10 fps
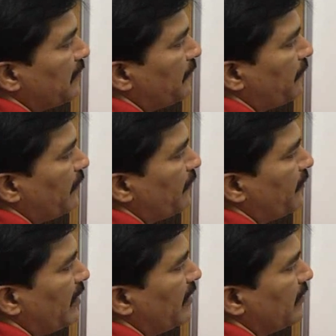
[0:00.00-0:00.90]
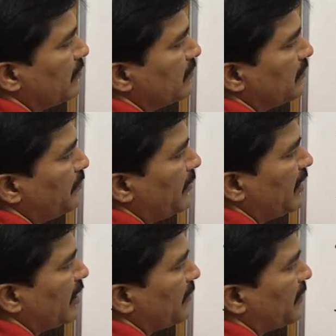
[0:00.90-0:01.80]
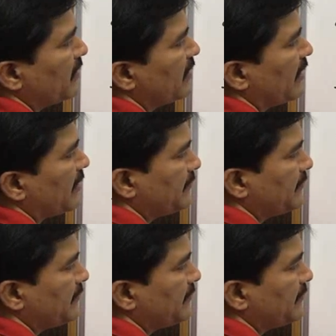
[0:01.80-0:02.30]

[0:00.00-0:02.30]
15 meter per second.